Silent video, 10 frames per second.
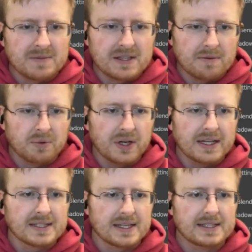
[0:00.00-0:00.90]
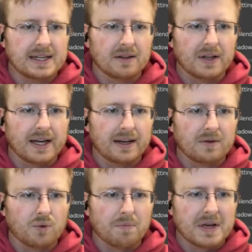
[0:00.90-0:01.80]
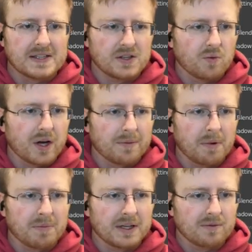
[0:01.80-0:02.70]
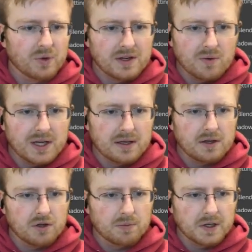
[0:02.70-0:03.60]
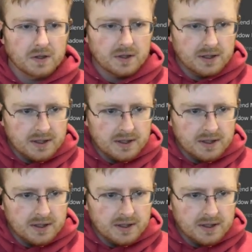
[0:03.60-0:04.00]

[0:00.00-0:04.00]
the pre-existing lighting will mess you up a bit when you Ian Hubert.